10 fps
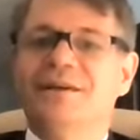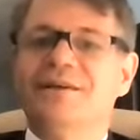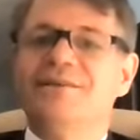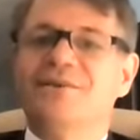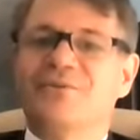
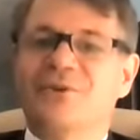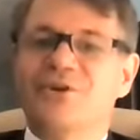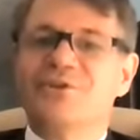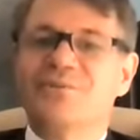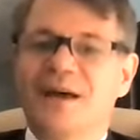
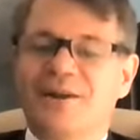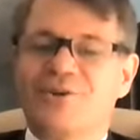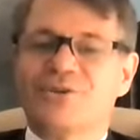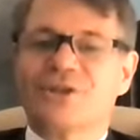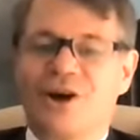Diverse
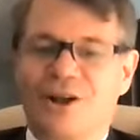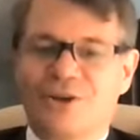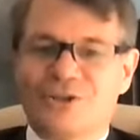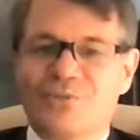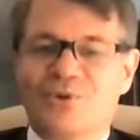Medical
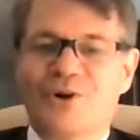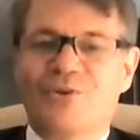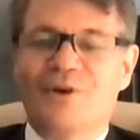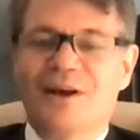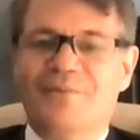Scholars
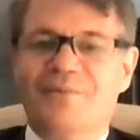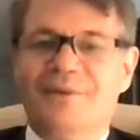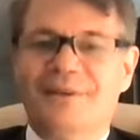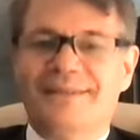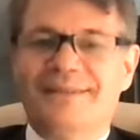Program.
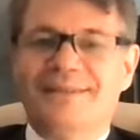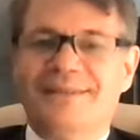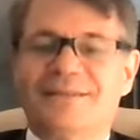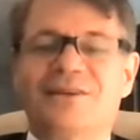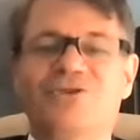
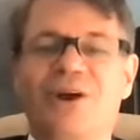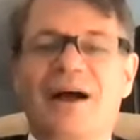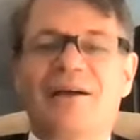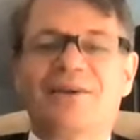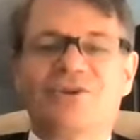So
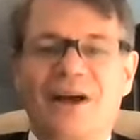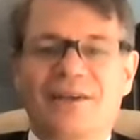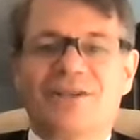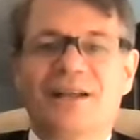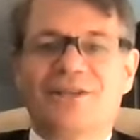
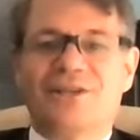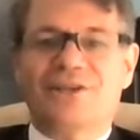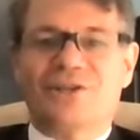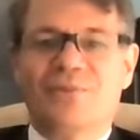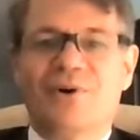
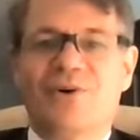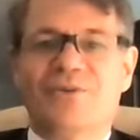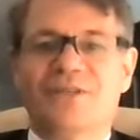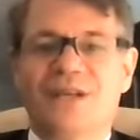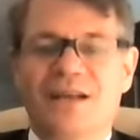congratulations to
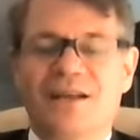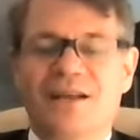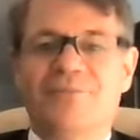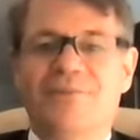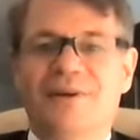both
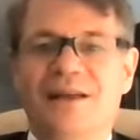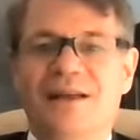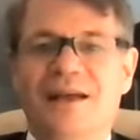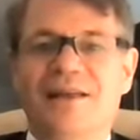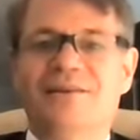Jacob
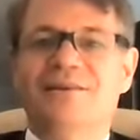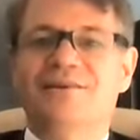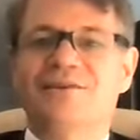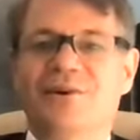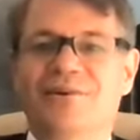and
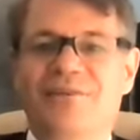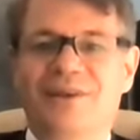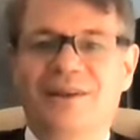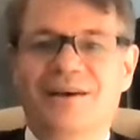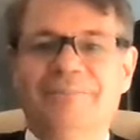to Avila.